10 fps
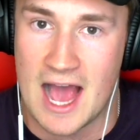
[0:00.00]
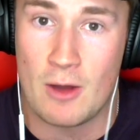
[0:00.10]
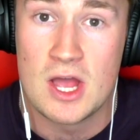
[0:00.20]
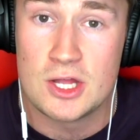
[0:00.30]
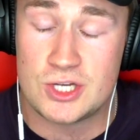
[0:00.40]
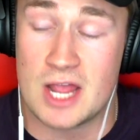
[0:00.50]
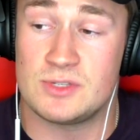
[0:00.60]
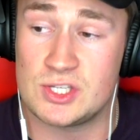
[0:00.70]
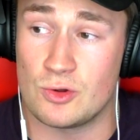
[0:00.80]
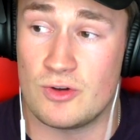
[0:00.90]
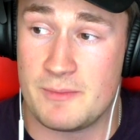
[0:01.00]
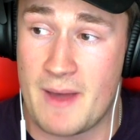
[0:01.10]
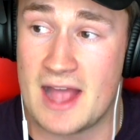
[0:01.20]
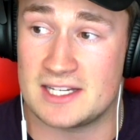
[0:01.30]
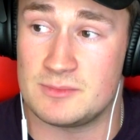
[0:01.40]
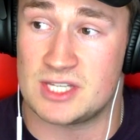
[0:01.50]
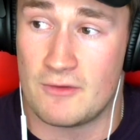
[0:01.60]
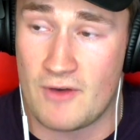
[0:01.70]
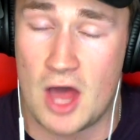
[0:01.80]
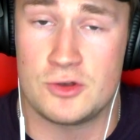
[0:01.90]
Now, James has already bagged
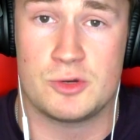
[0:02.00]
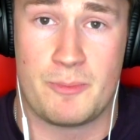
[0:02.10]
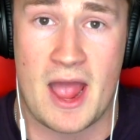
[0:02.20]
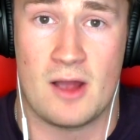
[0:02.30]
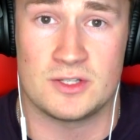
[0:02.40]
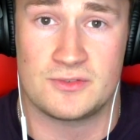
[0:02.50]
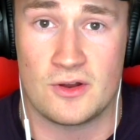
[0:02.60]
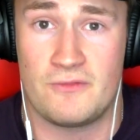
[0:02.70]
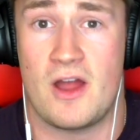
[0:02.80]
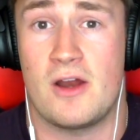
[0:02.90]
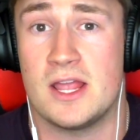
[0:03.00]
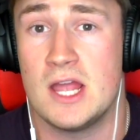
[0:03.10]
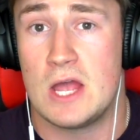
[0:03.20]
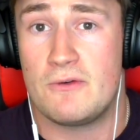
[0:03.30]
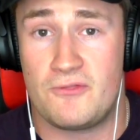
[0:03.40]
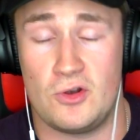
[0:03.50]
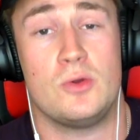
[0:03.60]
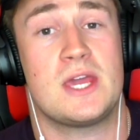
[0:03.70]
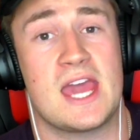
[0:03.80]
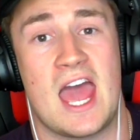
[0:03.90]
himself one hundred pounds for a very
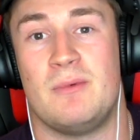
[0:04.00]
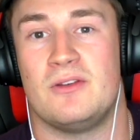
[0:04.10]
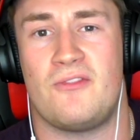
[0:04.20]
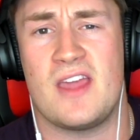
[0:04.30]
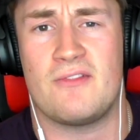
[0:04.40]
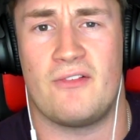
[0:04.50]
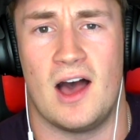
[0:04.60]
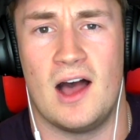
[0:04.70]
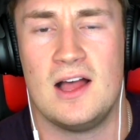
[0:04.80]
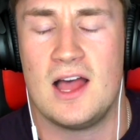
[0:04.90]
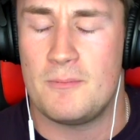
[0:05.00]
fluky game in FIFA.